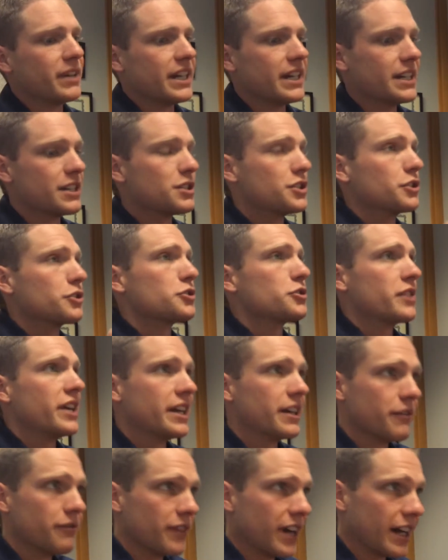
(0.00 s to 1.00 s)
is your
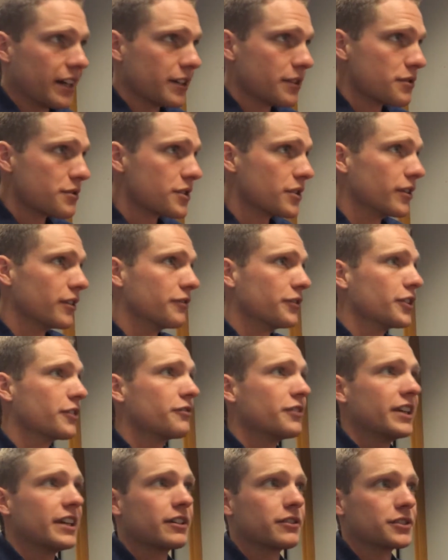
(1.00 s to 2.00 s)
trade-in value. So if your
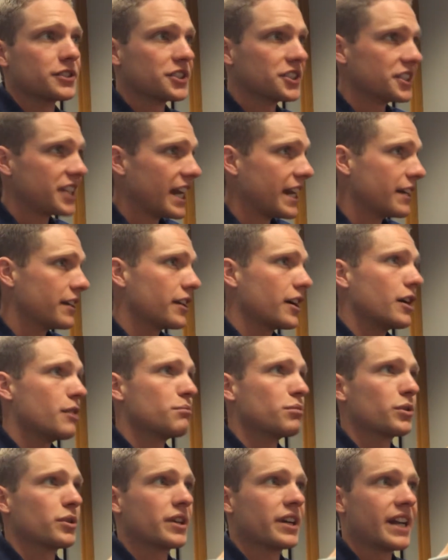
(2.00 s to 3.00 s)
vehicle is stained
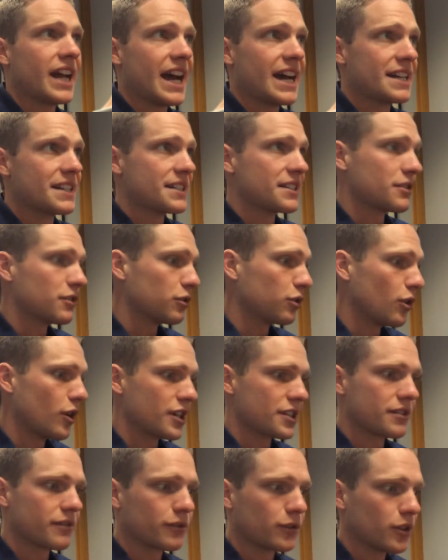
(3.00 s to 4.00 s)
up or it has
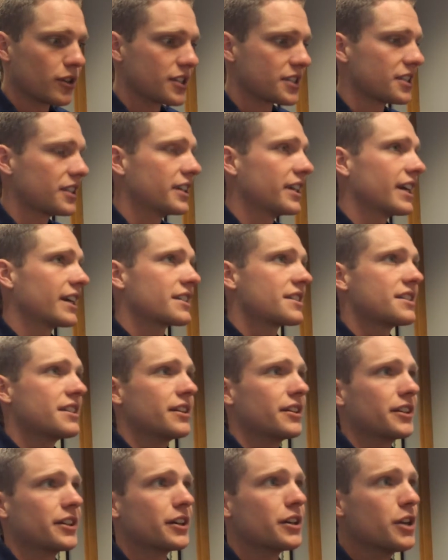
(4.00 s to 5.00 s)
loss of gloss in the
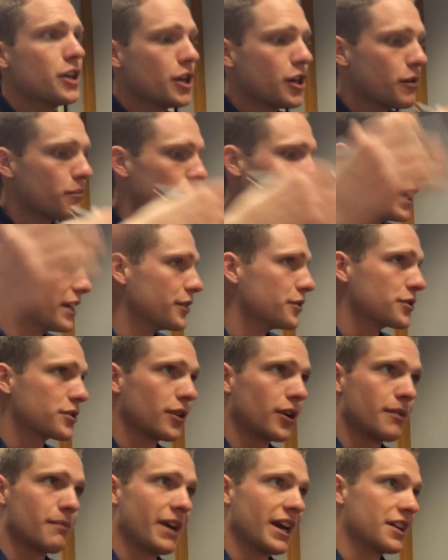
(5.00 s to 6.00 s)
exterior, my used
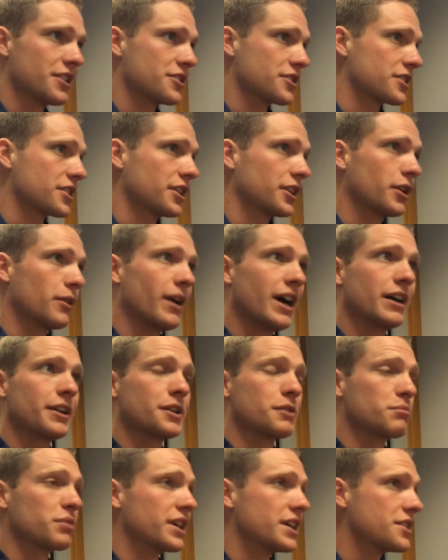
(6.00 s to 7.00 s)
car manager is going to go out
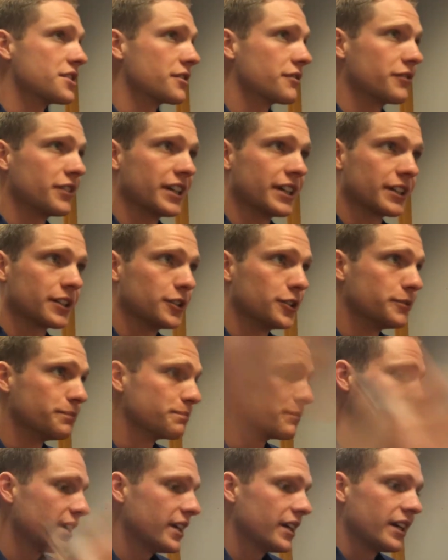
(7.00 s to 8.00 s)
and appraise your vehicle.
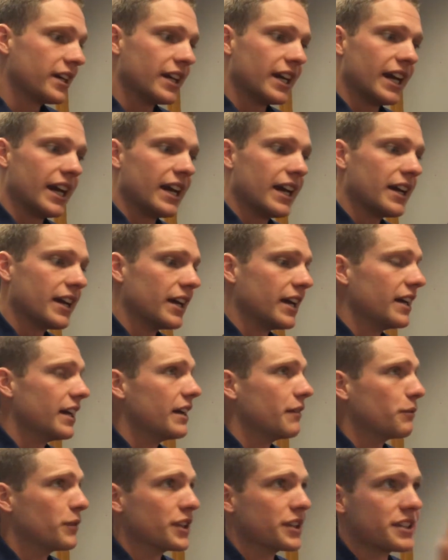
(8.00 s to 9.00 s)

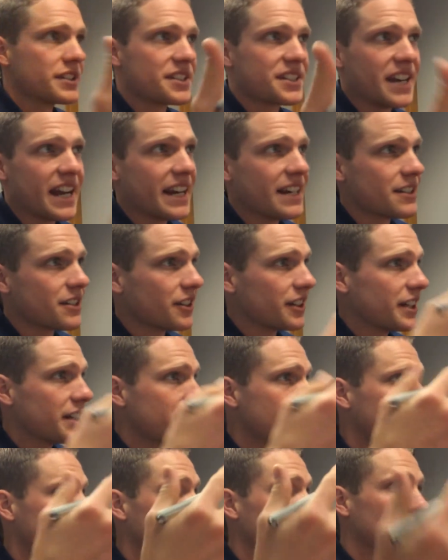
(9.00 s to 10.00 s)
With stains on the
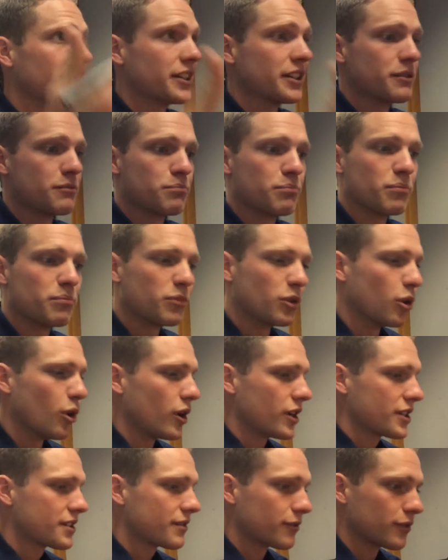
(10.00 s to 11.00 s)
interior and the
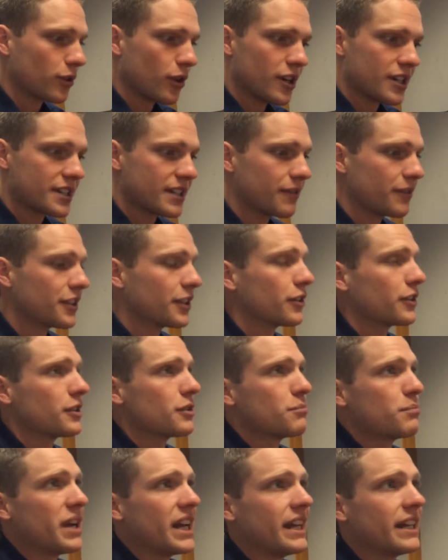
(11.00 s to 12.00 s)
loss of gloss, everything on
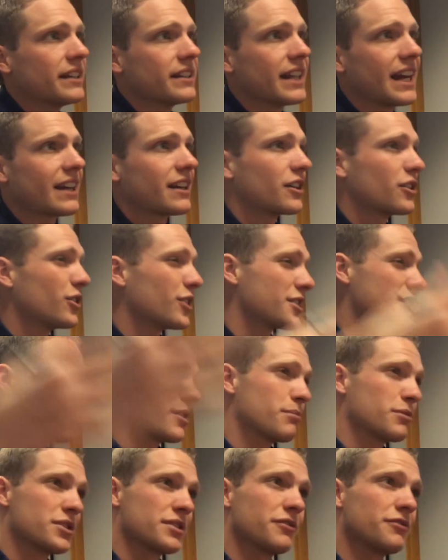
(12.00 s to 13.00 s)
the paint, that could cost
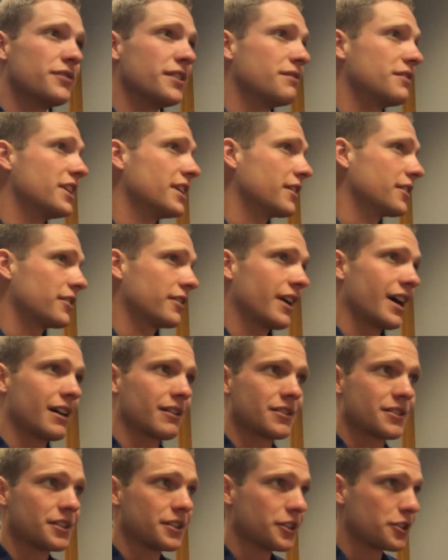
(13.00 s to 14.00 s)
you upwards of
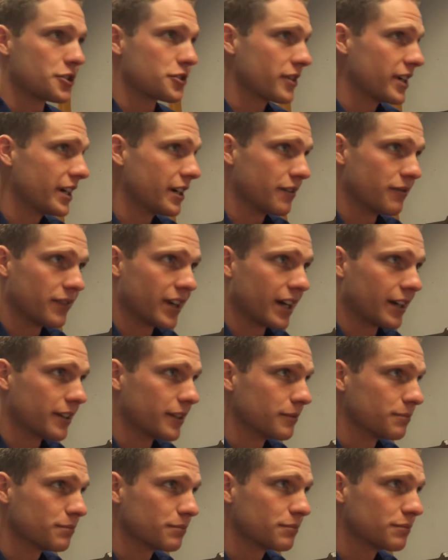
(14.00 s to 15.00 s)
$1,500 in your trade-in value.
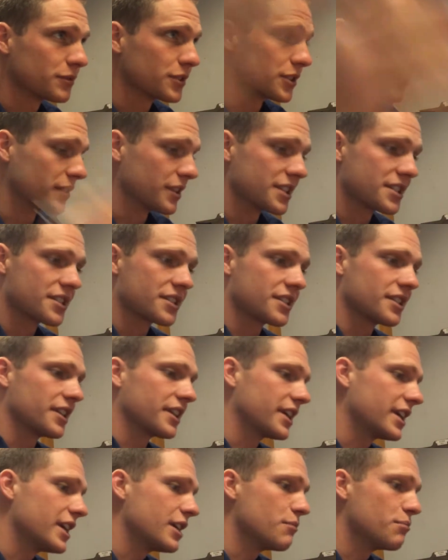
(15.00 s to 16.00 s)
So this is going
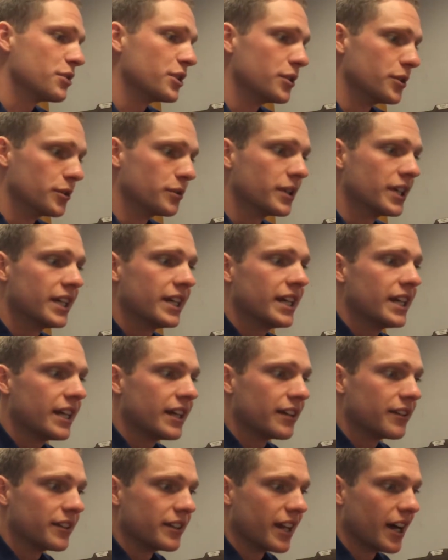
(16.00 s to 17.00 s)
to keep you
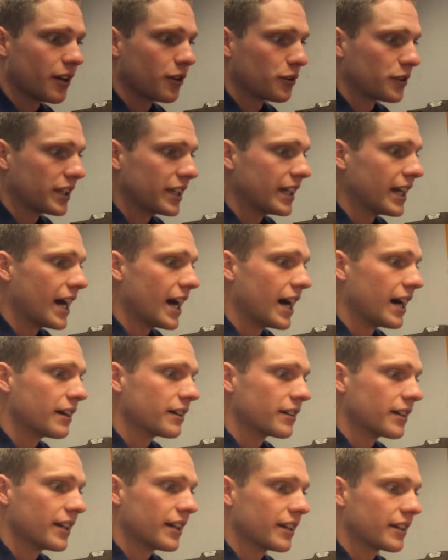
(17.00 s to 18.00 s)
not only
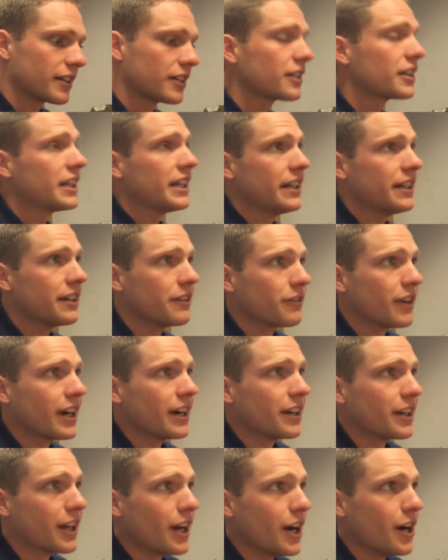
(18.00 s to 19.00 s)
clean and
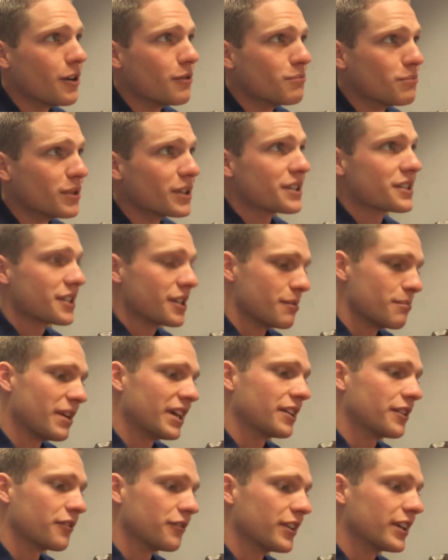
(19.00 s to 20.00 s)
ready to go, but it's going to
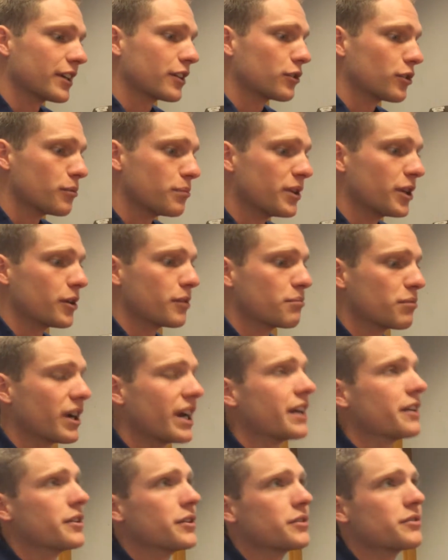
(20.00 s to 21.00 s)
make your vehicle appear
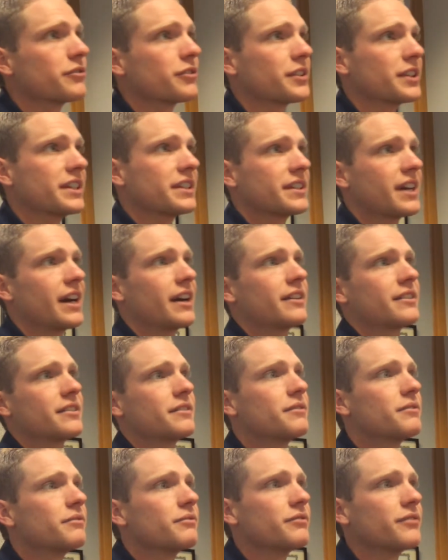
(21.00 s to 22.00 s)
brand new for the entire
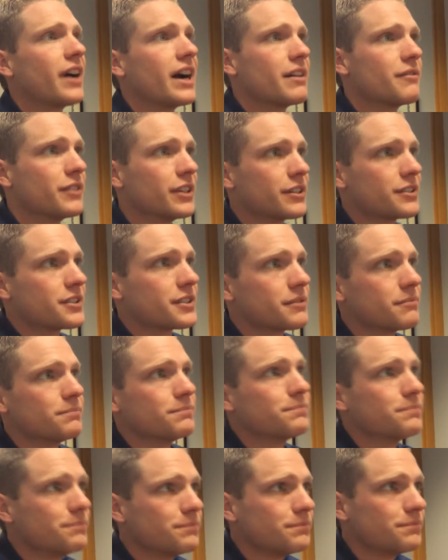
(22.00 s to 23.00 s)
5 years.
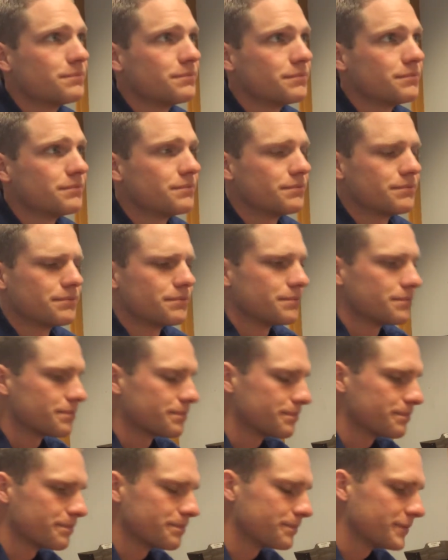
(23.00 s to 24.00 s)
Have a good day, man.
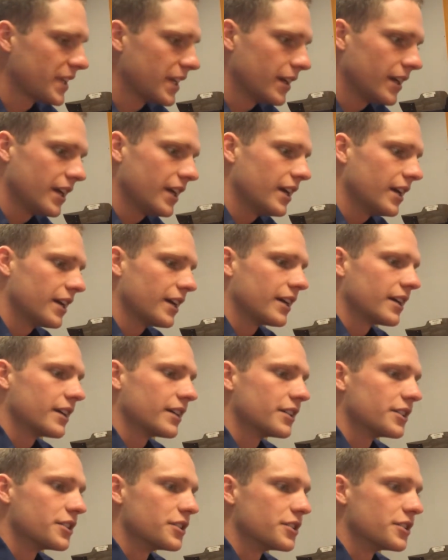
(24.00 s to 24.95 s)
Call me later.